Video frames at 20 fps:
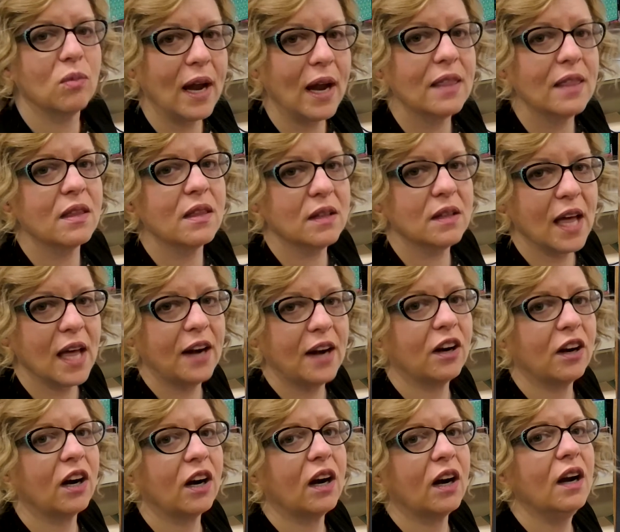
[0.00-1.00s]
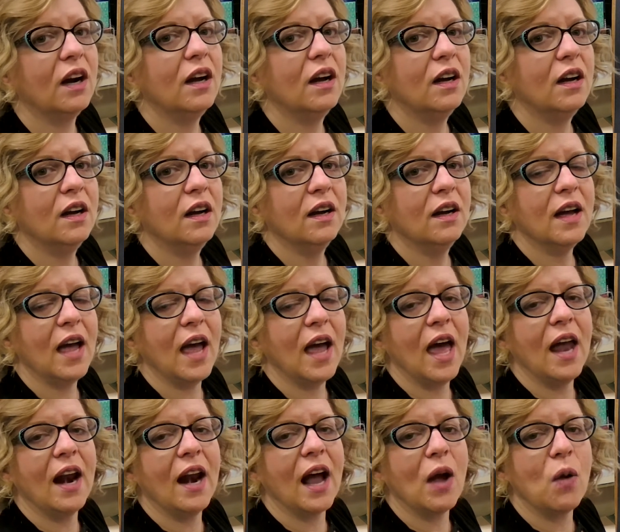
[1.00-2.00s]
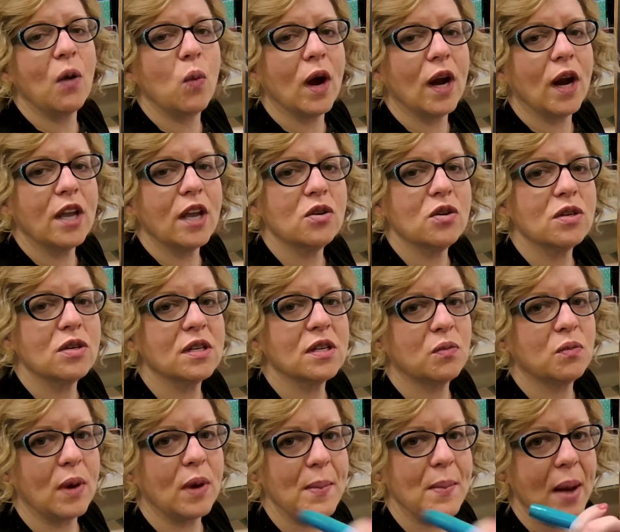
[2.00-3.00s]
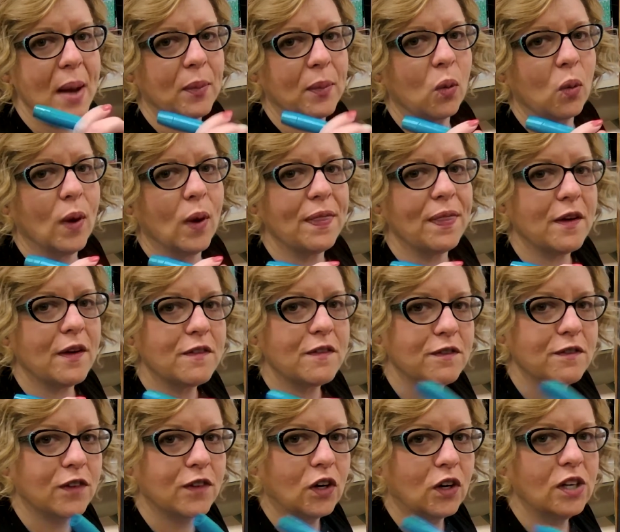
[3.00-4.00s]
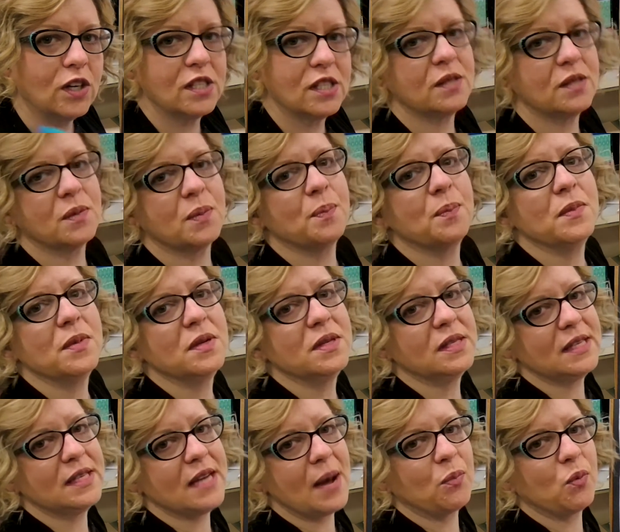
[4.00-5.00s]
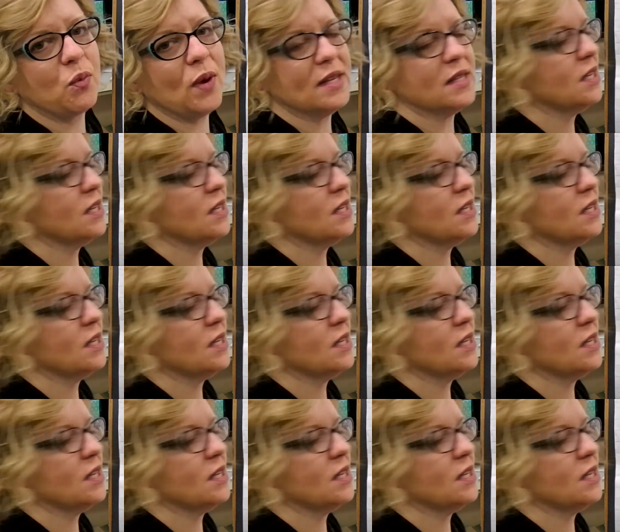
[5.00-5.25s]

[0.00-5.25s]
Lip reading: the letter, and I want you to remember what the first step was in